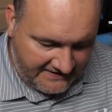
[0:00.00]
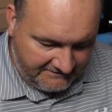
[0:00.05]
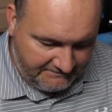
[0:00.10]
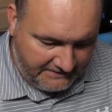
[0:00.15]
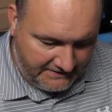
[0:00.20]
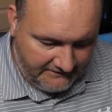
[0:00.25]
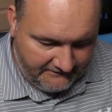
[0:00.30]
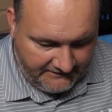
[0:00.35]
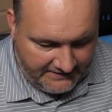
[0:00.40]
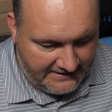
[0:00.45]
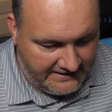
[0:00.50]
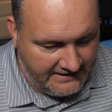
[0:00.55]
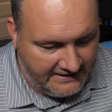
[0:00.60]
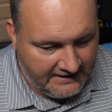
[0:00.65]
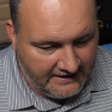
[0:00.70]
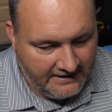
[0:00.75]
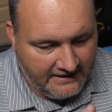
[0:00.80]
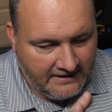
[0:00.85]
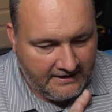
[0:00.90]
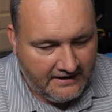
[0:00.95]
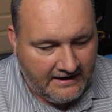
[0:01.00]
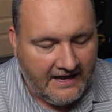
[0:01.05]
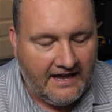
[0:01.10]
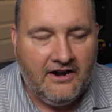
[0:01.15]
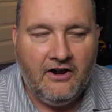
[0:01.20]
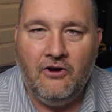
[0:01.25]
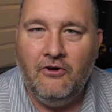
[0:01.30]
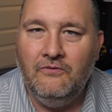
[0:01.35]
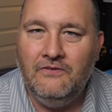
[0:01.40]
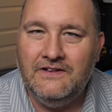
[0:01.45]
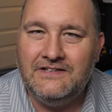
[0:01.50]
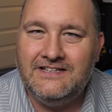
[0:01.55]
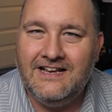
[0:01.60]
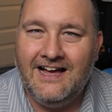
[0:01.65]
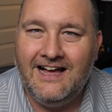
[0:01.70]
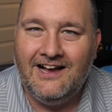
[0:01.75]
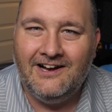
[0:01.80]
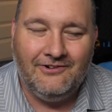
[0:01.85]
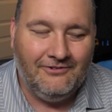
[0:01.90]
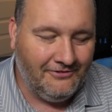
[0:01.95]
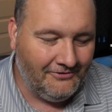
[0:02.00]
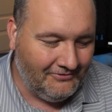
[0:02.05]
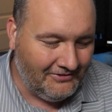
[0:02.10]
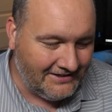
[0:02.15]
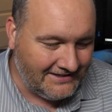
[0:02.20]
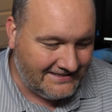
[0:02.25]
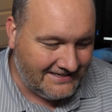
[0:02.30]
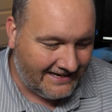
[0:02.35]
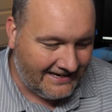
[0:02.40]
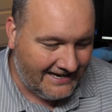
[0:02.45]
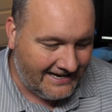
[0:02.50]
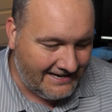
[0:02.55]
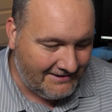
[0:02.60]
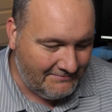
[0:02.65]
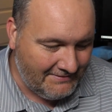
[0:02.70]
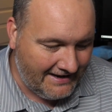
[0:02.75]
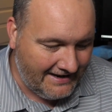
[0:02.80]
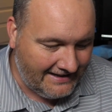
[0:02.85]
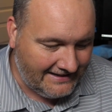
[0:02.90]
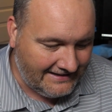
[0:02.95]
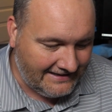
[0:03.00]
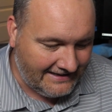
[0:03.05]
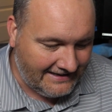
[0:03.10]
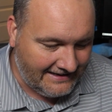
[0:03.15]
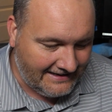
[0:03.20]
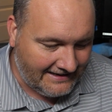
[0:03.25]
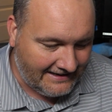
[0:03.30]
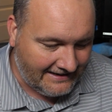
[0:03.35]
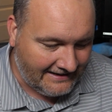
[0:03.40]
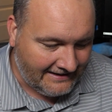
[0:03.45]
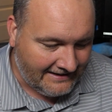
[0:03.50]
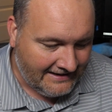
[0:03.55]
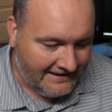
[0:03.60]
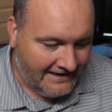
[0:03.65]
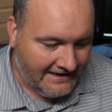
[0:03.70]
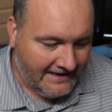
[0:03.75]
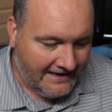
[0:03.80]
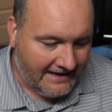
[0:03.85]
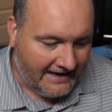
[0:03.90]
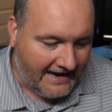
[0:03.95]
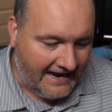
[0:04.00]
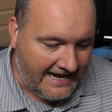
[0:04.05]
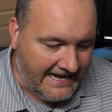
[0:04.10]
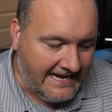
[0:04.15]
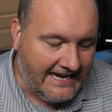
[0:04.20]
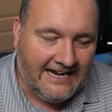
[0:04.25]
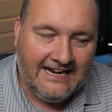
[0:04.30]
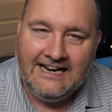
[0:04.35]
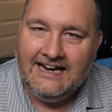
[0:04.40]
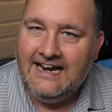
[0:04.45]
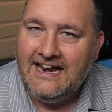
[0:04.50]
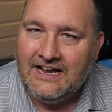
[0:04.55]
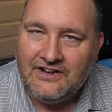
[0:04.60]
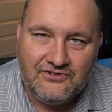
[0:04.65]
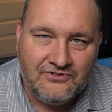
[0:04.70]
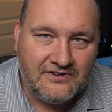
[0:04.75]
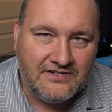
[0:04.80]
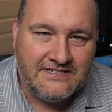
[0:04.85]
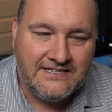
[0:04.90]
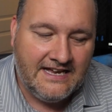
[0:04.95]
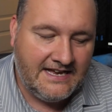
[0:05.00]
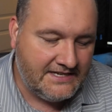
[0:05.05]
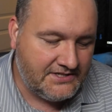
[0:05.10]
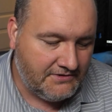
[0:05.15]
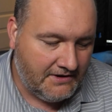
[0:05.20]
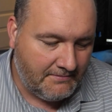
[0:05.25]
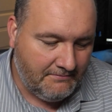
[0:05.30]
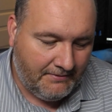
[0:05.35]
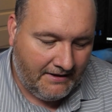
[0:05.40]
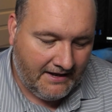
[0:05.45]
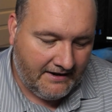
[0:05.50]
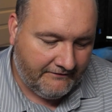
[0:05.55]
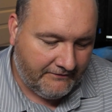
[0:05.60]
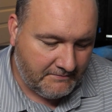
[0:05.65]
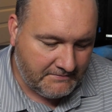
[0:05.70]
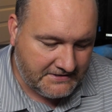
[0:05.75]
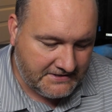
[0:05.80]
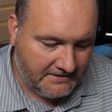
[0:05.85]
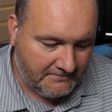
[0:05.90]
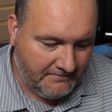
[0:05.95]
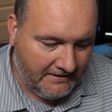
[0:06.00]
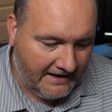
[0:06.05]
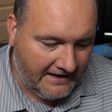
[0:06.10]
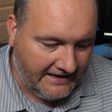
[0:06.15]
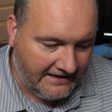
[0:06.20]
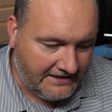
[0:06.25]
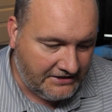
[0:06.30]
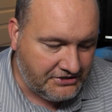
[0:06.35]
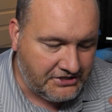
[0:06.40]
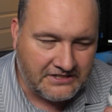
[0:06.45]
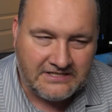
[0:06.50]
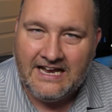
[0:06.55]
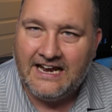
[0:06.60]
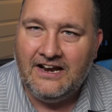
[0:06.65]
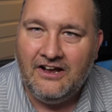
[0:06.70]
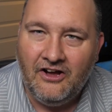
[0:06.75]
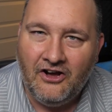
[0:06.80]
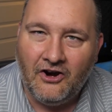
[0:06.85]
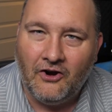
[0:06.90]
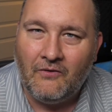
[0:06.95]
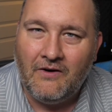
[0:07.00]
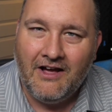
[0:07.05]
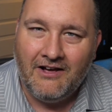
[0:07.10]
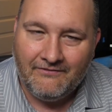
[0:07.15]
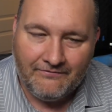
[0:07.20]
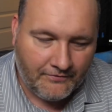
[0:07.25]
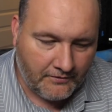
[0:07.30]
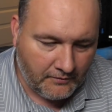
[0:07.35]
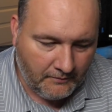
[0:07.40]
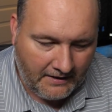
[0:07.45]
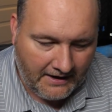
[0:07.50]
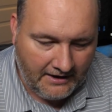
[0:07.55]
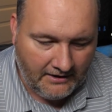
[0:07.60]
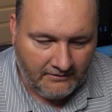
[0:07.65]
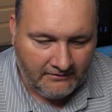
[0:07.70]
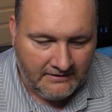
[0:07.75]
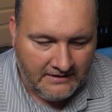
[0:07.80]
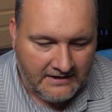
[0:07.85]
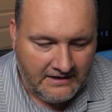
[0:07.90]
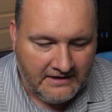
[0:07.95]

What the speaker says: FPV had owned this goggle at one time, and then I needed an extra set, so I bought it from somebody, and it's just kind of hung around for a while.